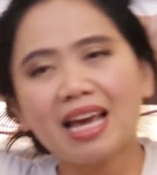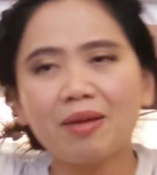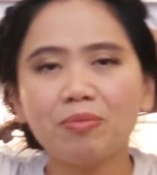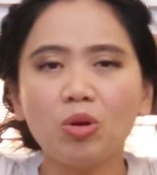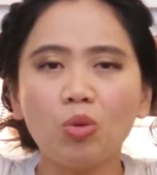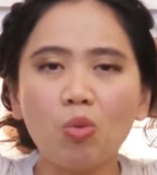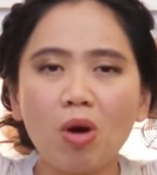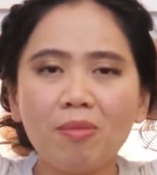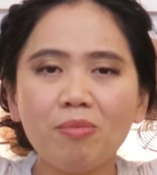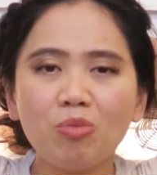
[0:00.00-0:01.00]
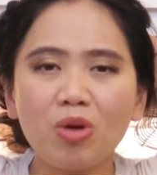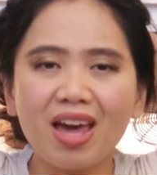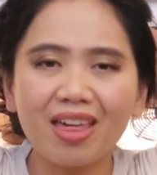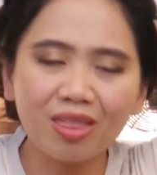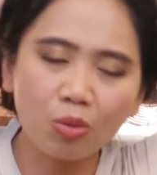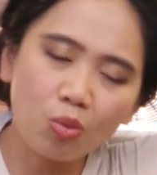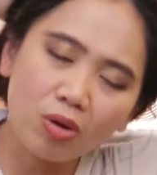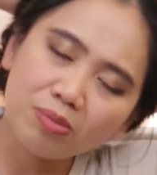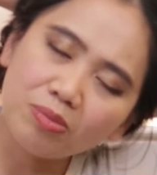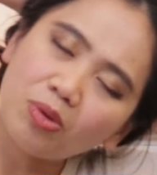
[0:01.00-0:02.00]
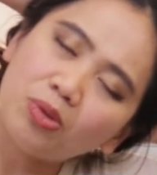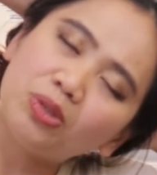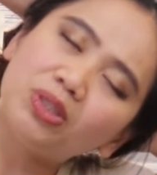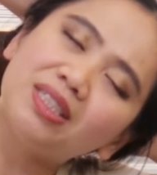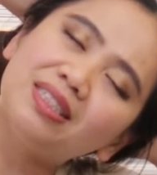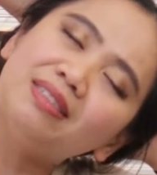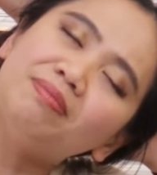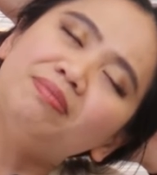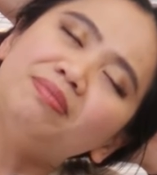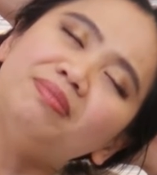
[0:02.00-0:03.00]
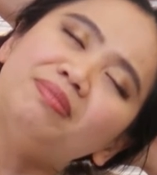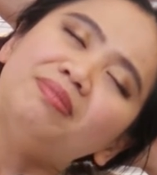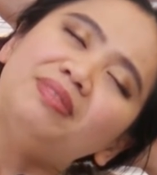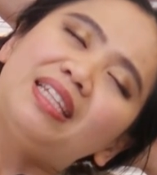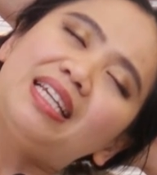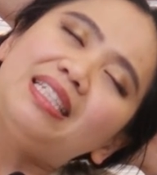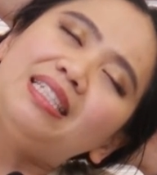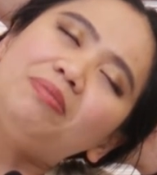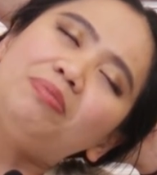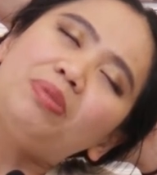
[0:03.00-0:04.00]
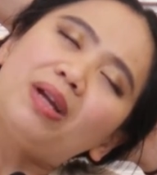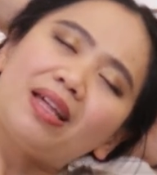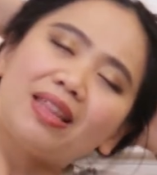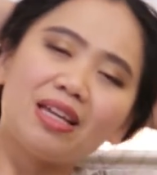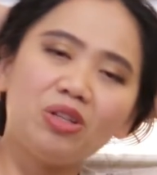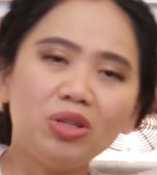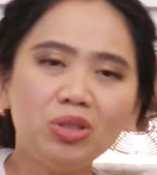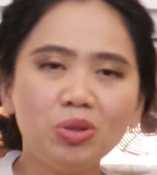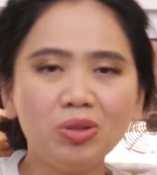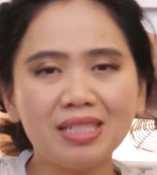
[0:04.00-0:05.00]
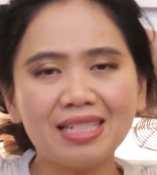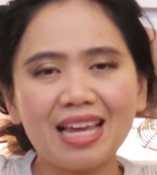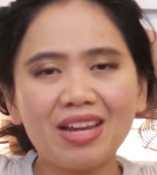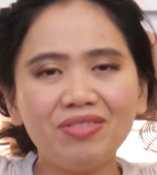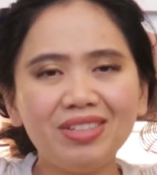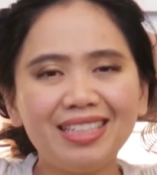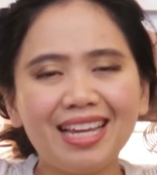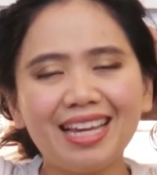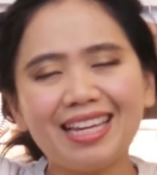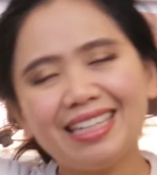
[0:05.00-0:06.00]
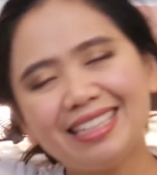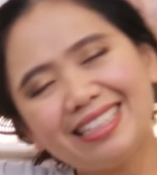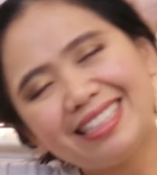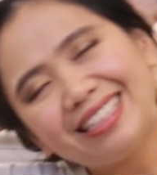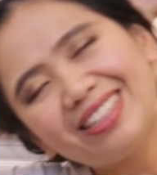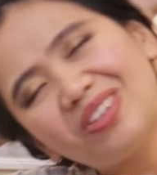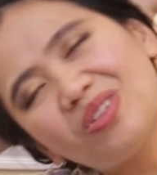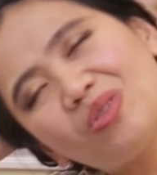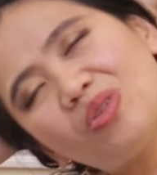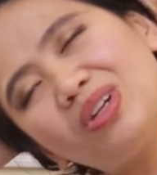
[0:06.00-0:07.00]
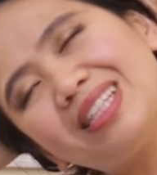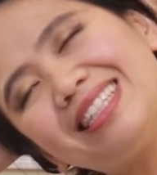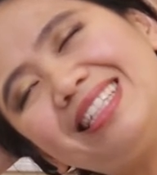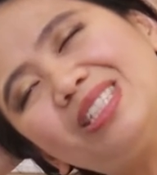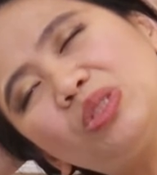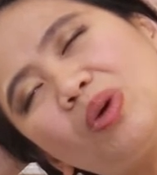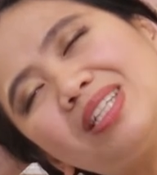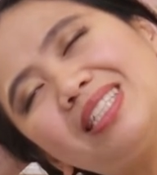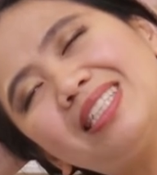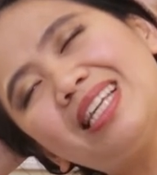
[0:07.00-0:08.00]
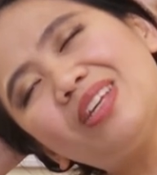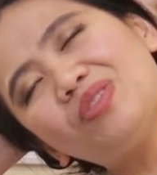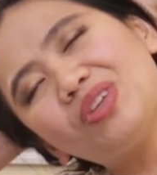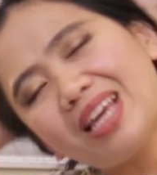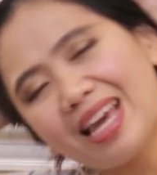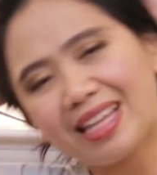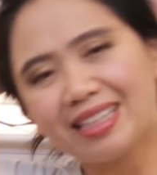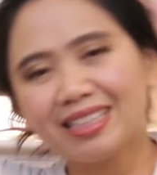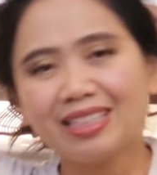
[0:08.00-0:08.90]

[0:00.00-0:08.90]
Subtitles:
and blow. One breath, one motion. Take a deep breath. You can do this every day, or at least twice a day if you can,